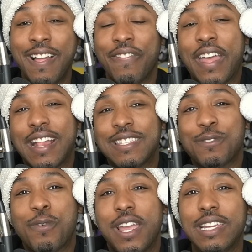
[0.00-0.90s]
That's
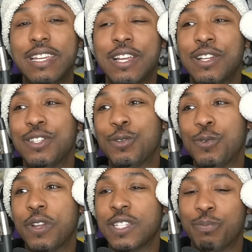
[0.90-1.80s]
a way
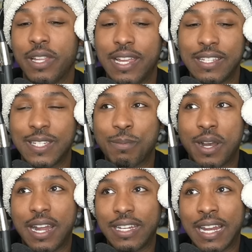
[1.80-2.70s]
to explain somebody.